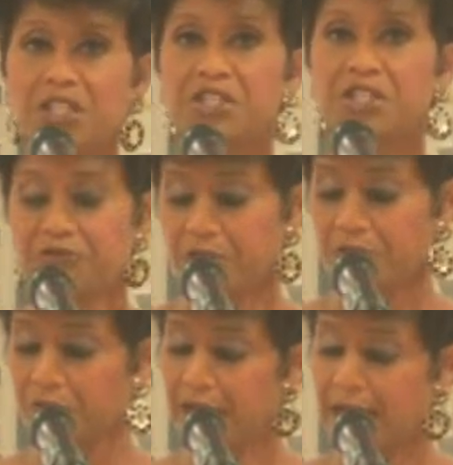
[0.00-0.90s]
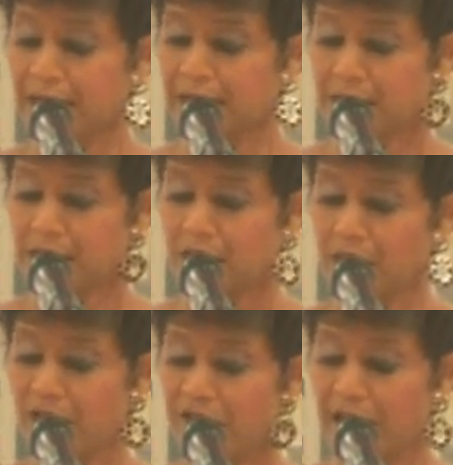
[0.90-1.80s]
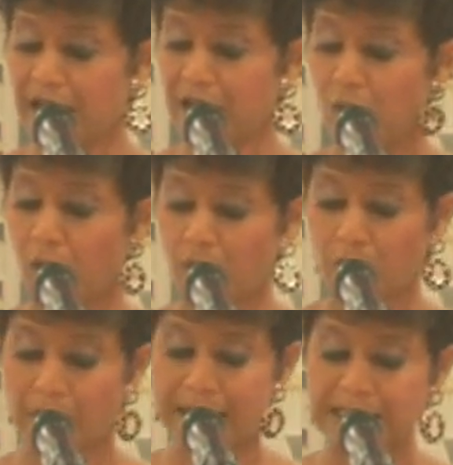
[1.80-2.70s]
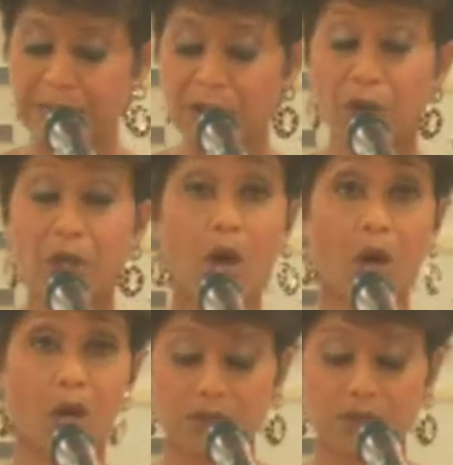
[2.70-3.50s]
different reality than what has been recalled,